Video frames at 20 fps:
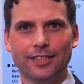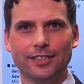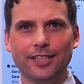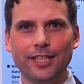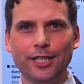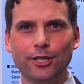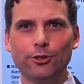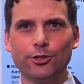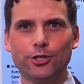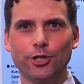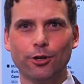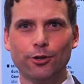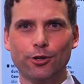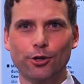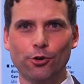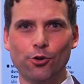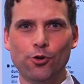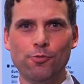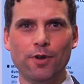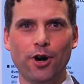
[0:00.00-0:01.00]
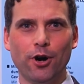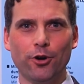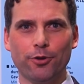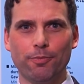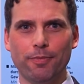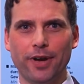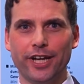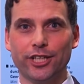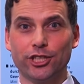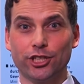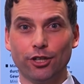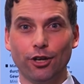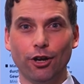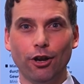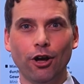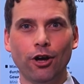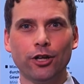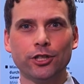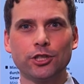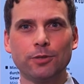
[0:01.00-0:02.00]
Desigo Total Room Automation,
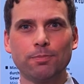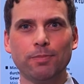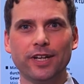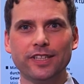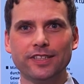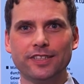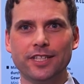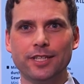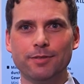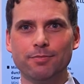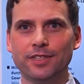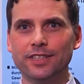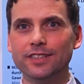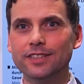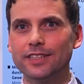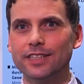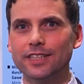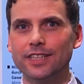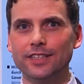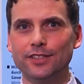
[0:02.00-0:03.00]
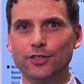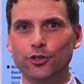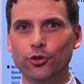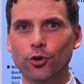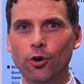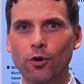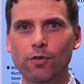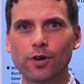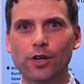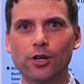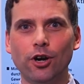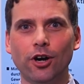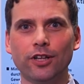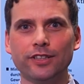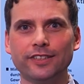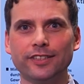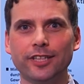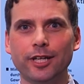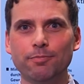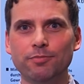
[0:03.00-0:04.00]
launched by Siemens, is a novel
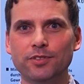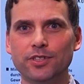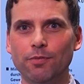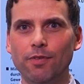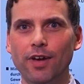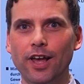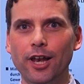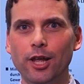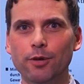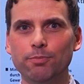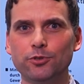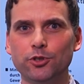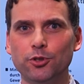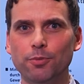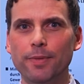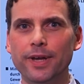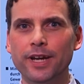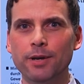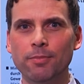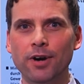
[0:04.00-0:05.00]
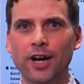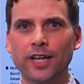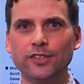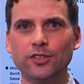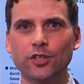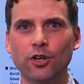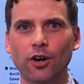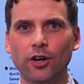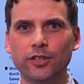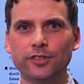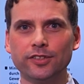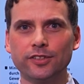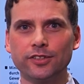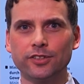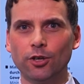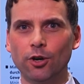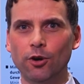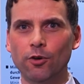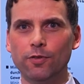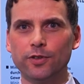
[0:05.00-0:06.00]
concept developed to minimize costs
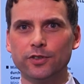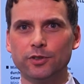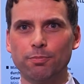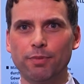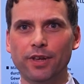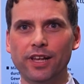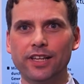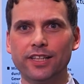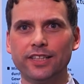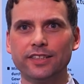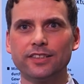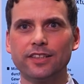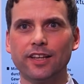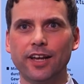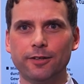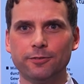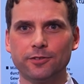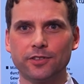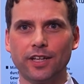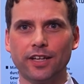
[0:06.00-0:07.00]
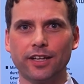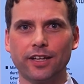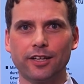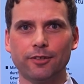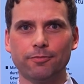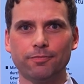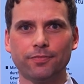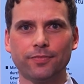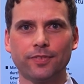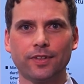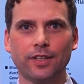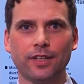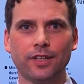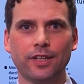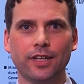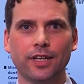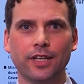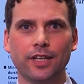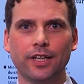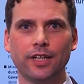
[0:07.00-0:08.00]
over the building's life cycle.
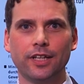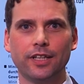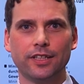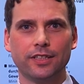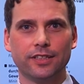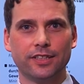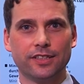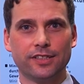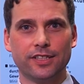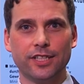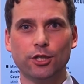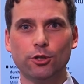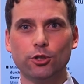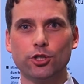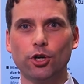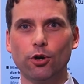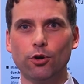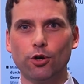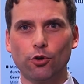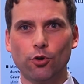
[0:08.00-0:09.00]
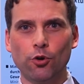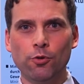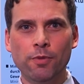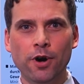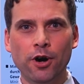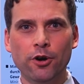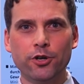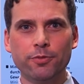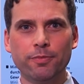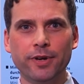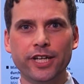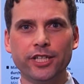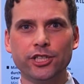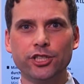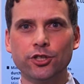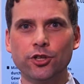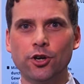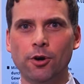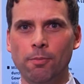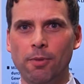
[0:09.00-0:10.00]
The Desigo Total Room
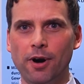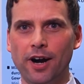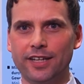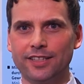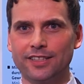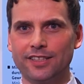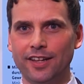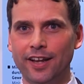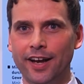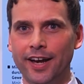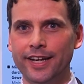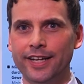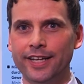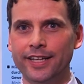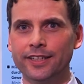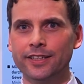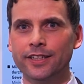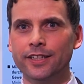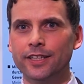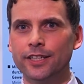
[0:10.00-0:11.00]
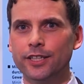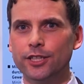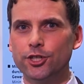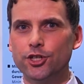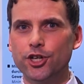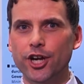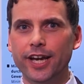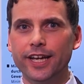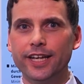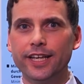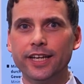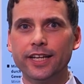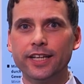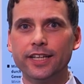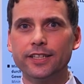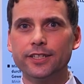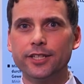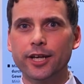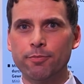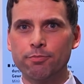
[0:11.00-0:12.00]
Automation combines lighting, shading
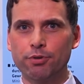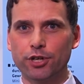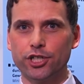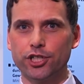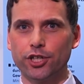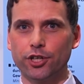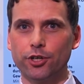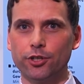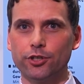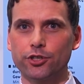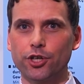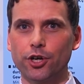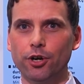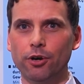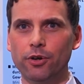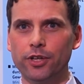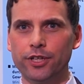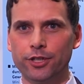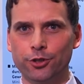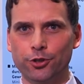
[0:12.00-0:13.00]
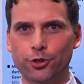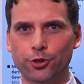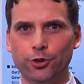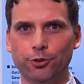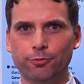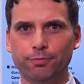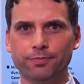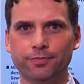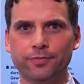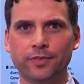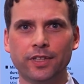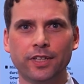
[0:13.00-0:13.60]
and temperature control in a room,